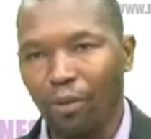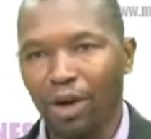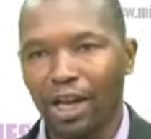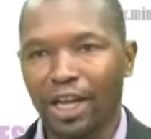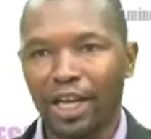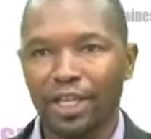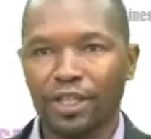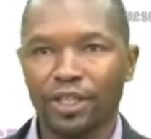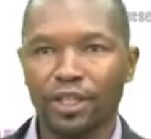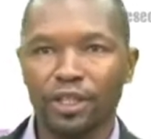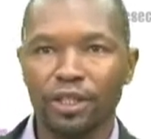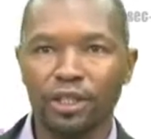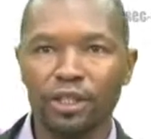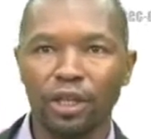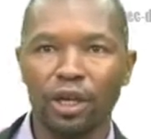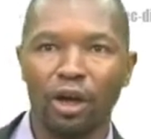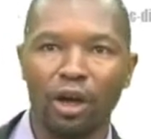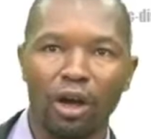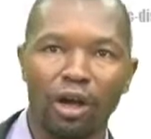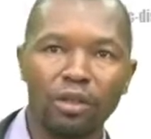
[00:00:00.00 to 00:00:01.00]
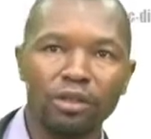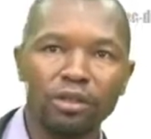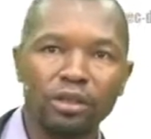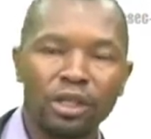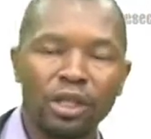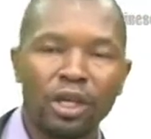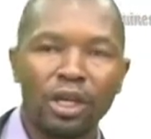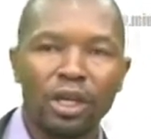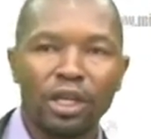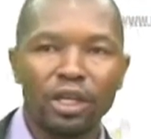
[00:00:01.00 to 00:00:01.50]
lesson
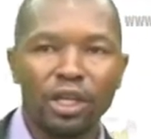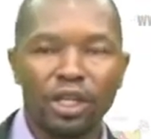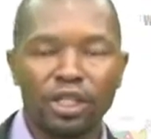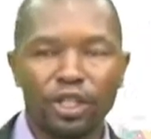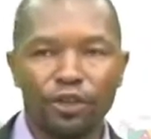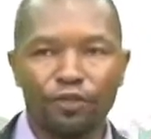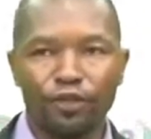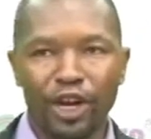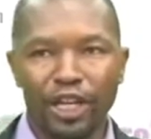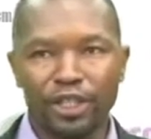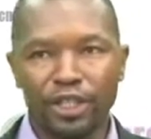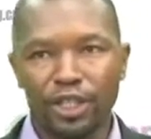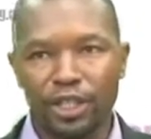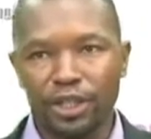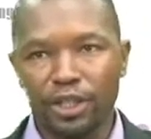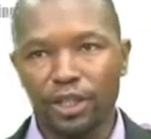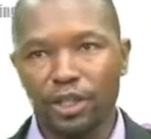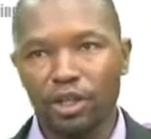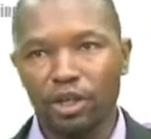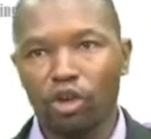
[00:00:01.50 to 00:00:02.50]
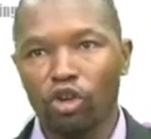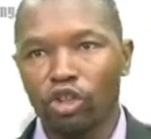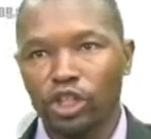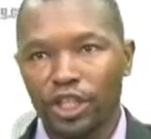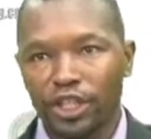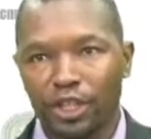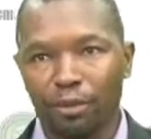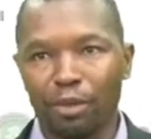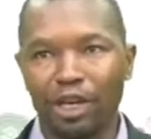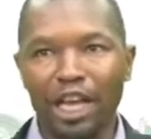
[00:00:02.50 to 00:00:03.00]
on the differences or the
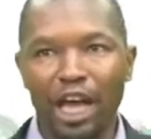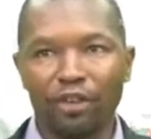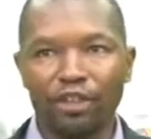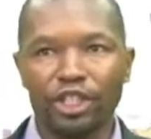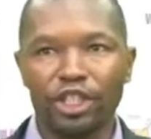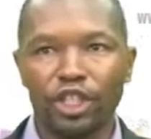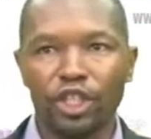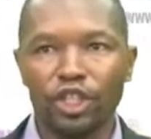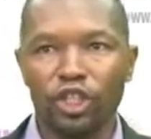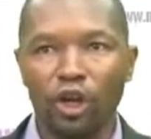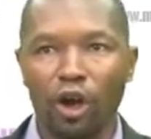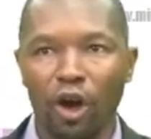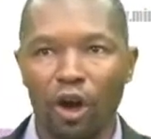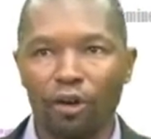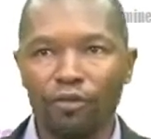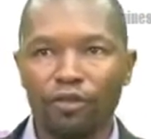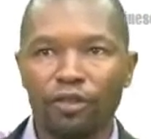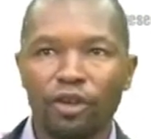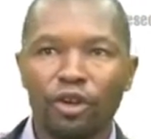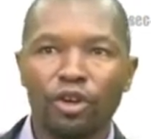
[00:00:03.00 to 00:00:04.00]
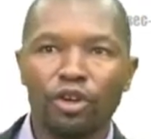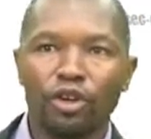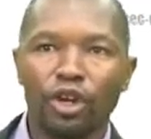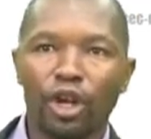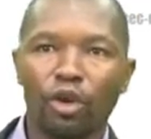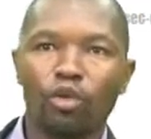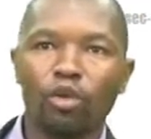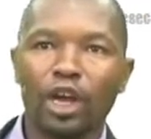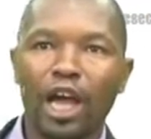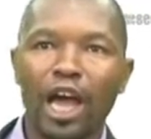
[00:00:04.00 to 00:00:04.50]
similarities of
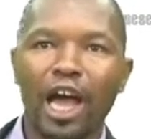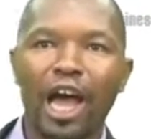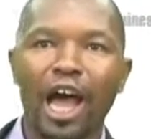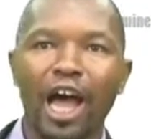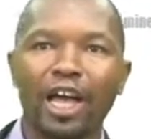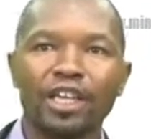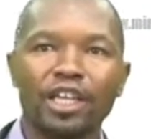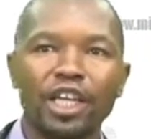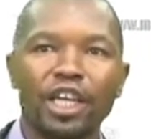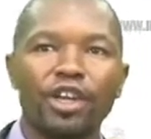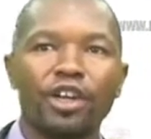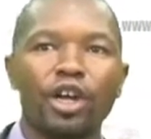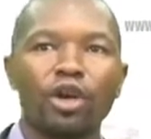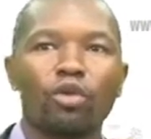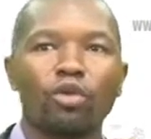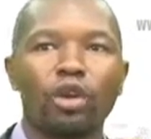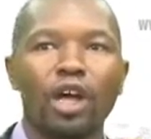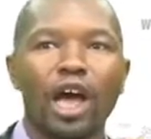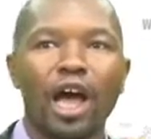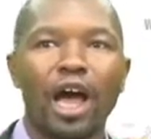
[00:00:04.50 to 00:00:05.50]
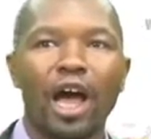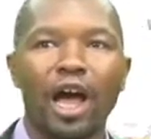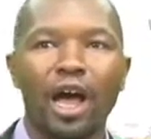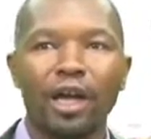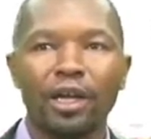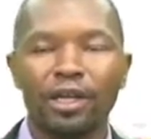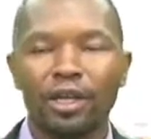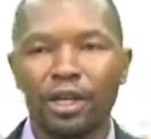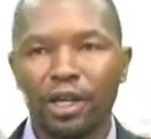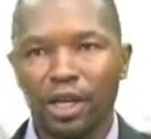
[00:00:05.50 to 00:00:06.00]
regular and
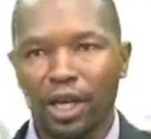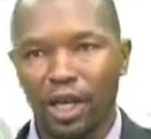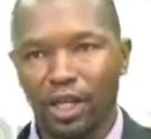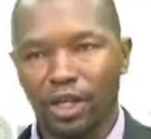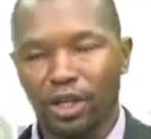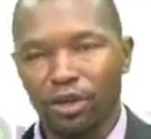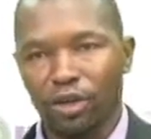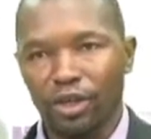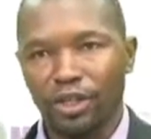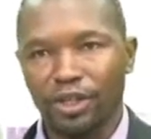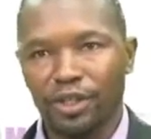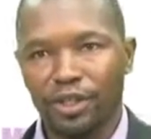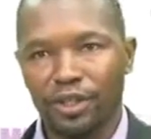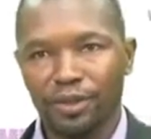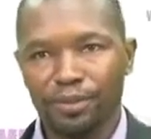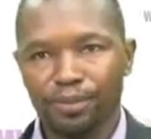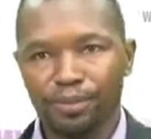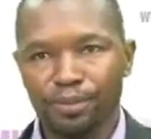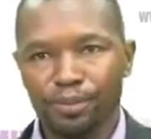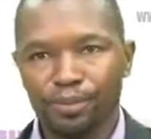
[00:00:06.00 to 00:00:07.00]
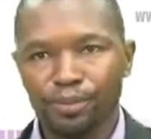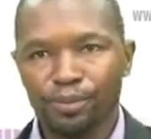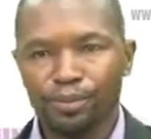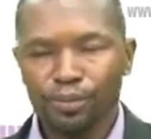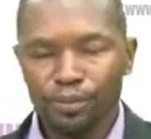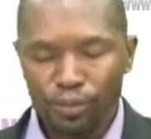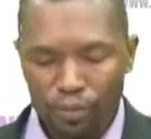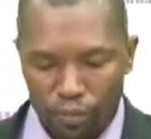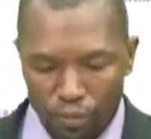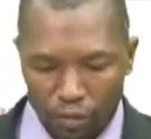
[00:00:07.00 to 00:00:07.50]
irregular echinoids.
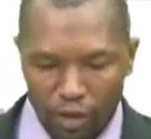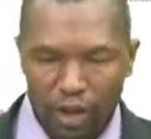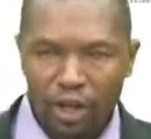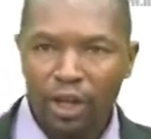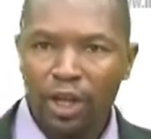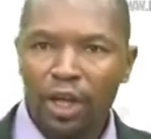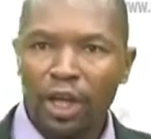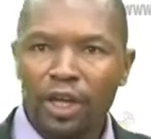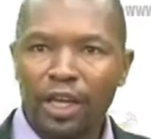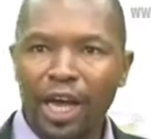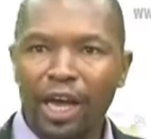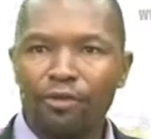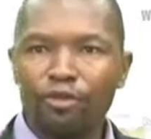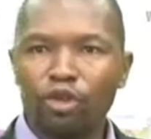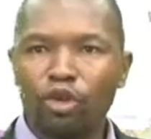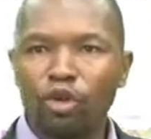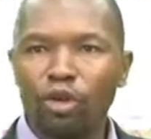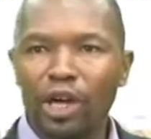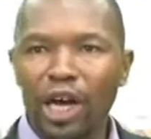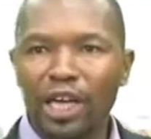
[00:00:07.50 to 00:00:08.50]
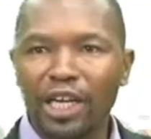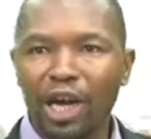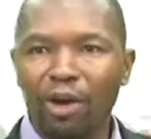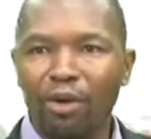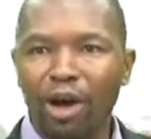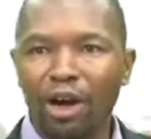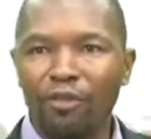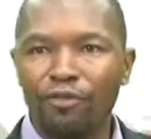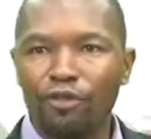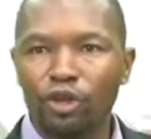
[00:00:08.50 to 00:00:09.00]
Now, if you look at
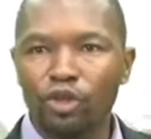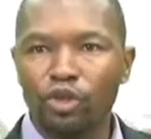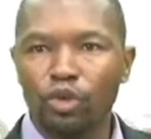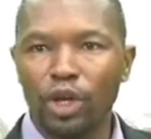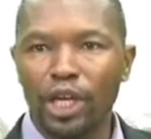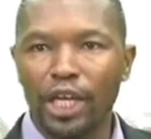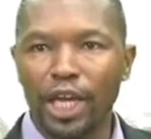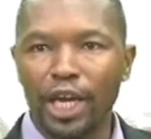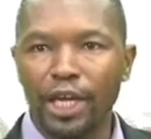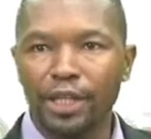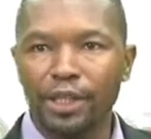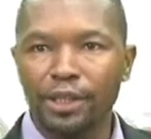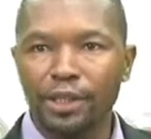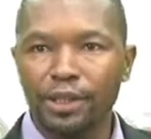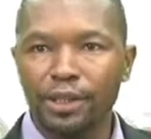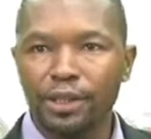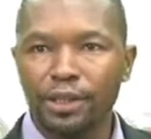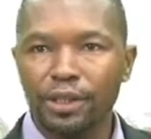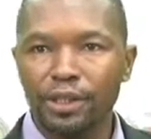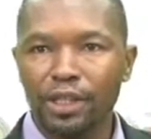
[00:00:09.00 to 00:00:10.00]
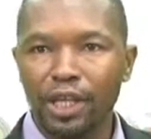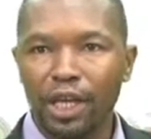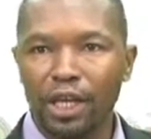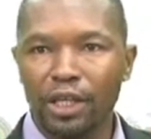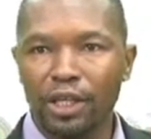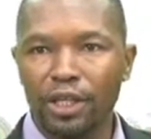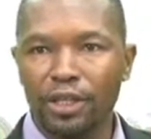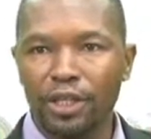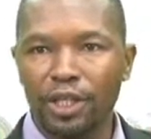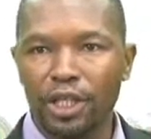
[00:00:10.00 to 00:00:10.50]
our photo again,
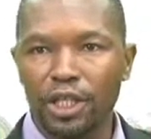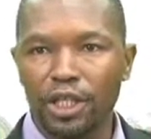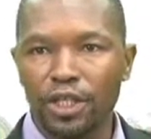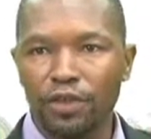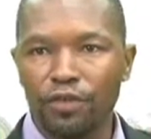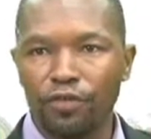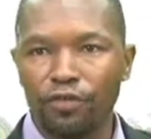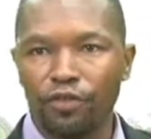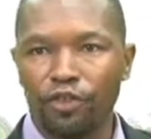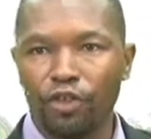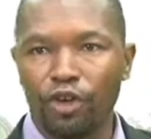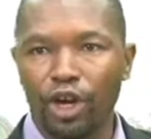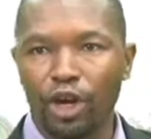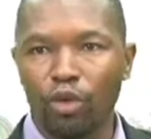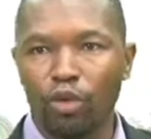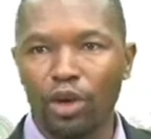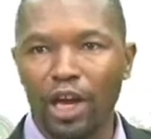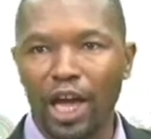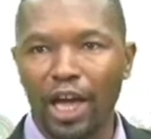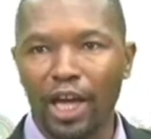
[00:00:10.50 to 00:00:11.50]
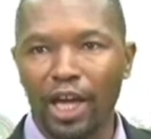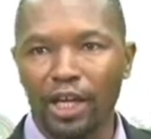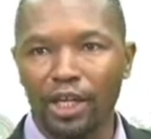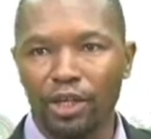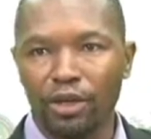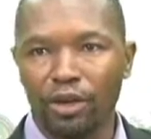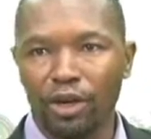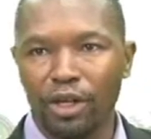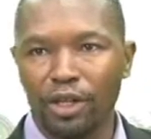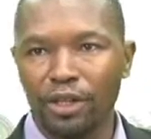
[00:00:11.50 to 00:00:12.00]
this is for regular
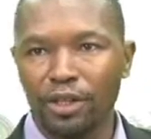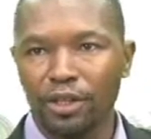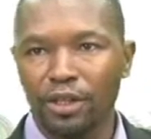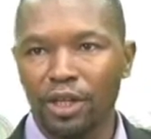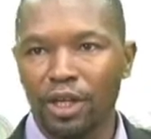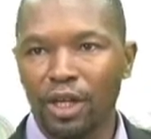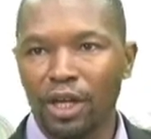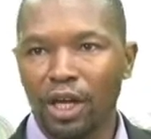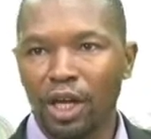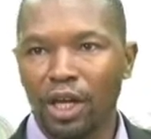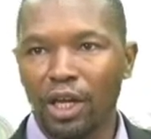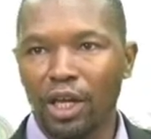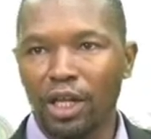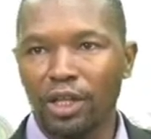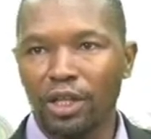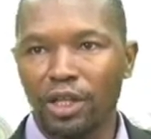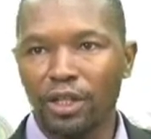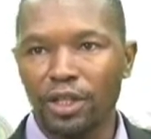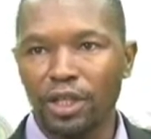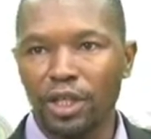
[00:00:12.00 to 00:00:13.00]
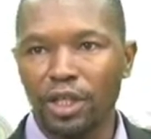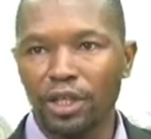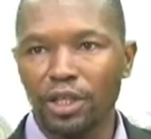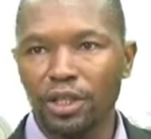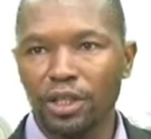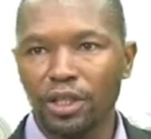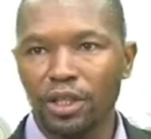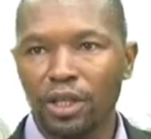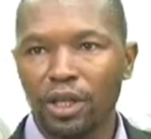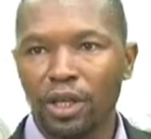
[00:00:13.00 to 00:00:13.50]
echinoids, and then this
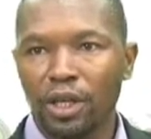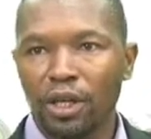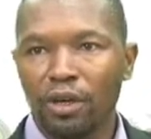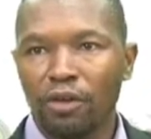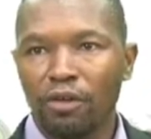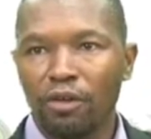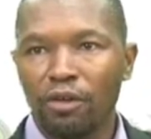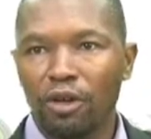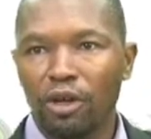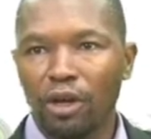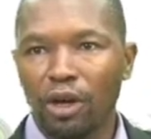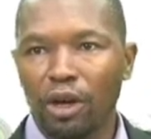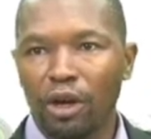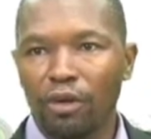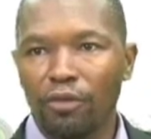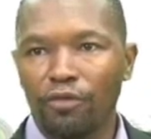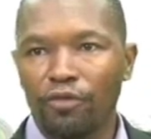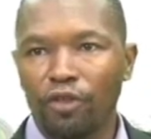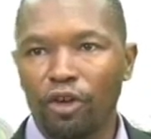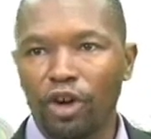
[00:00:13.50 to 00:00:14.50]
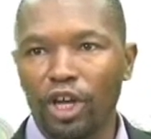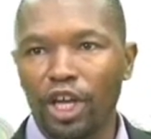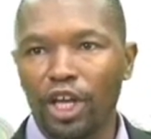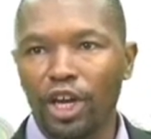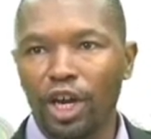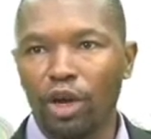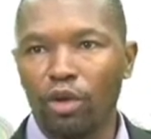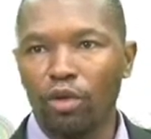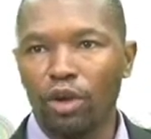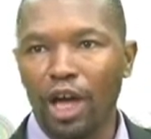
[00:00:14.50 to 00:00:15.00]
is for
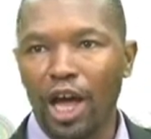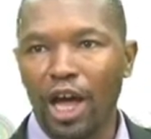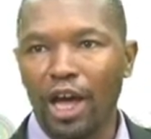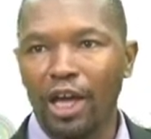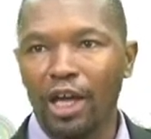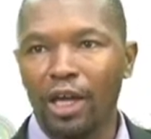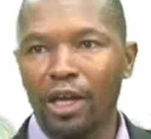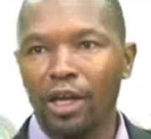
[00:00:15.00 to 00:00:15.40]
irregular